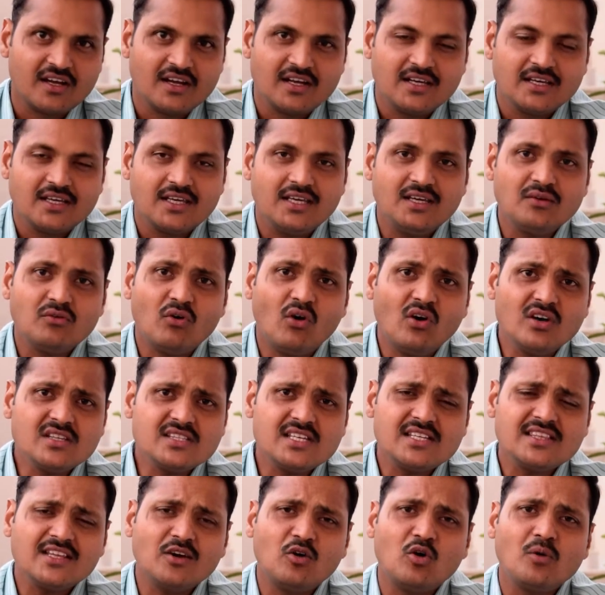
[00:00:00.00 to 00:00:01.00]
He was
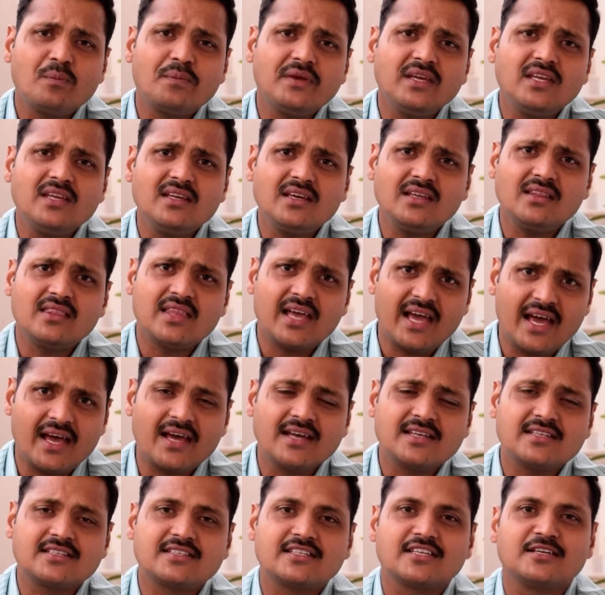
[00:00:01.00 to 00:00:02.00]
in the opinion
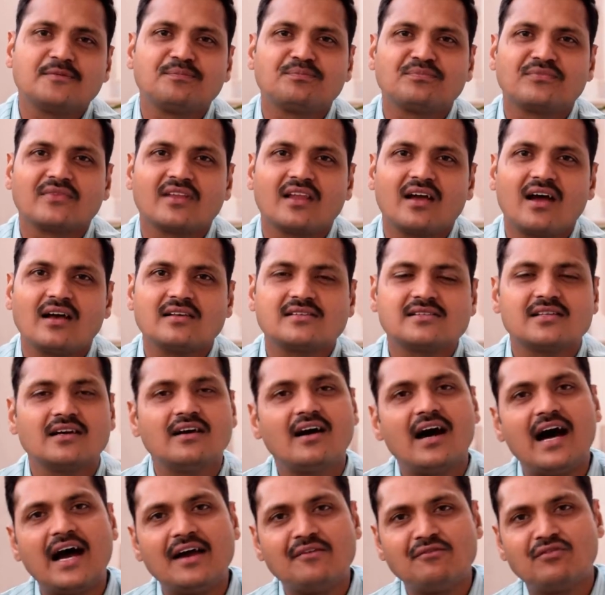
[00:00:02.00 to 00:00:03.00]
that, sir,
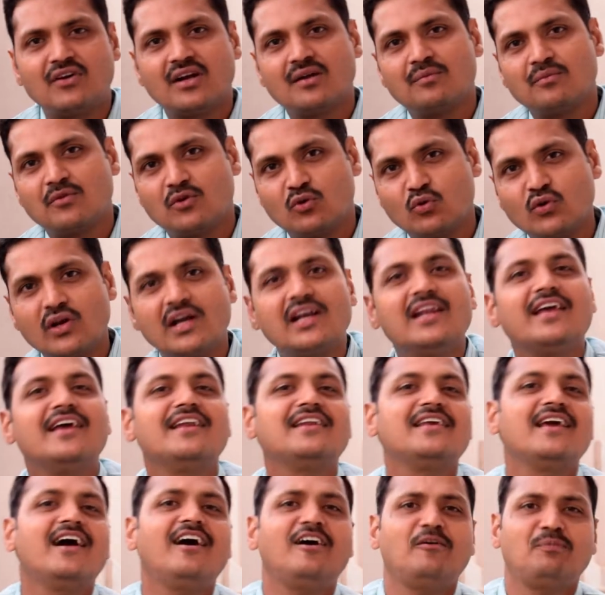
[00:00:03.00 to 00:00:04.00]
I am from rural
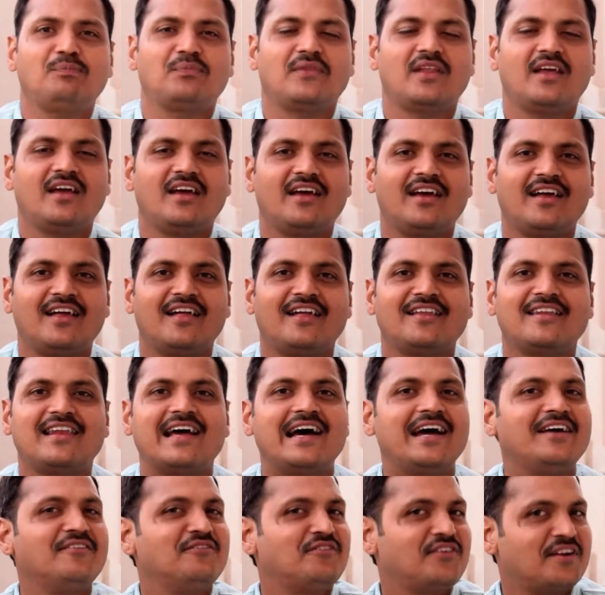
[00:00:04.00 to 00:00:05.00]
area and
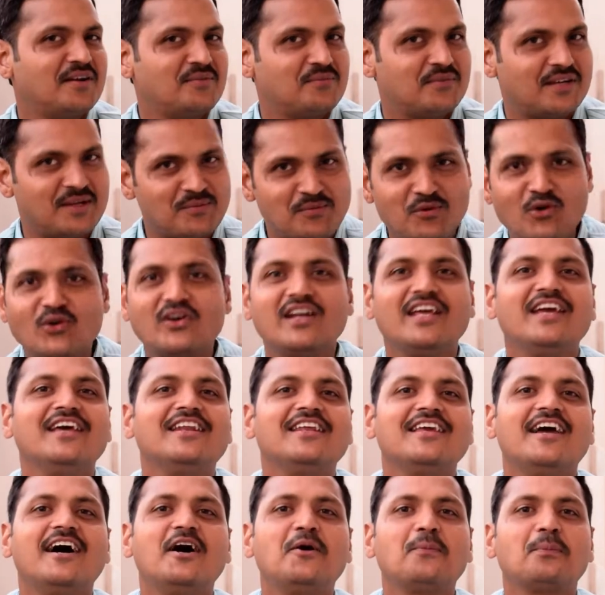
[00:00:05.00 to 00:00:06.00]
I am from remote
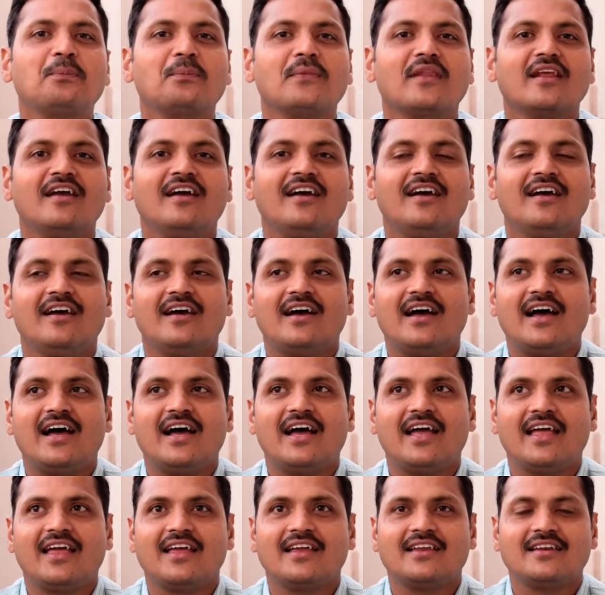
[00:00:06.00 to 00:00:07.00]
area,
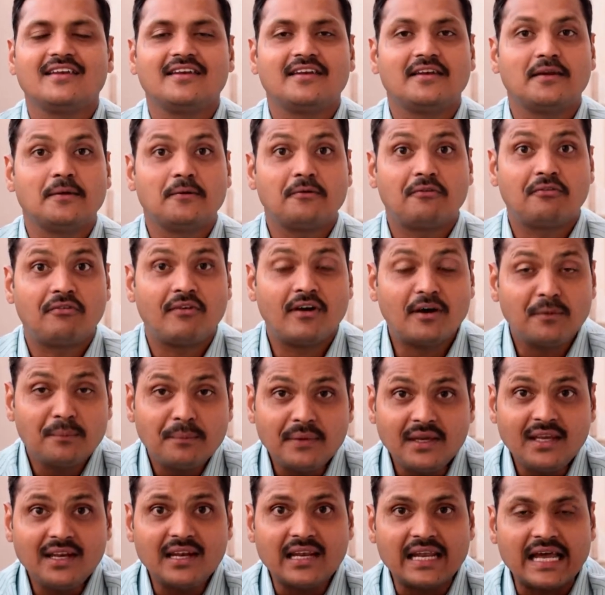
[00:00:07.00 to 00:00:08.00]
and for
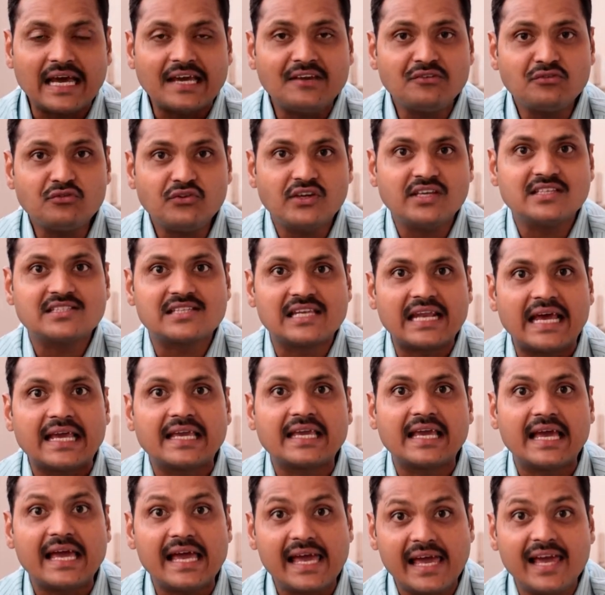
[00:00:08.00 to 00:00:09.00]
me life is like
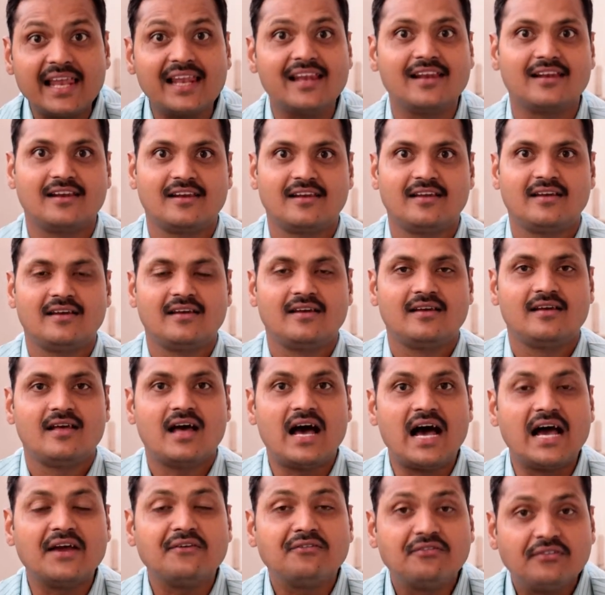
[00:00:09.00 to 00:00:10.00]
hell,
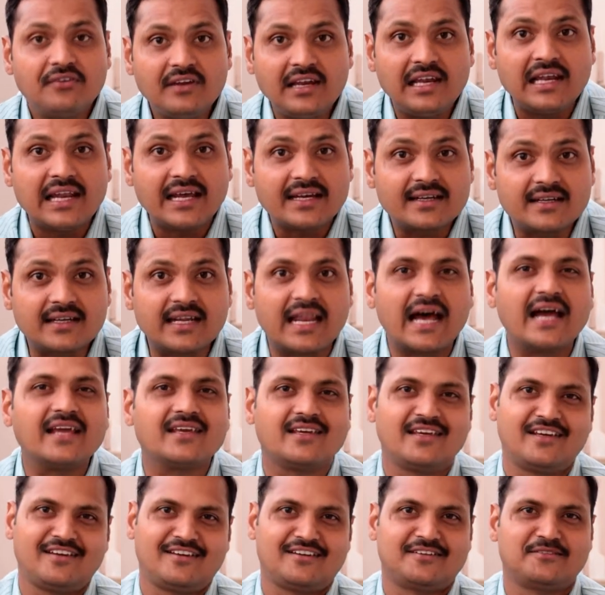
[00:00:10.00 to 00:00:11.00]
I feel like
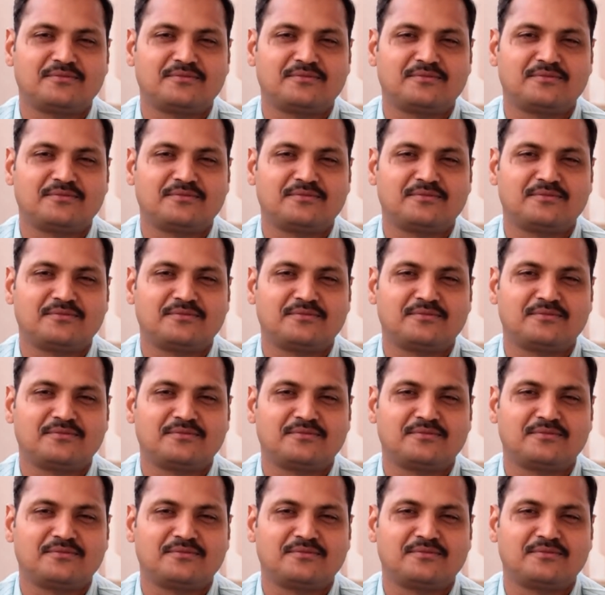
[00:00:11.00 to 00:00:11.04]
dying.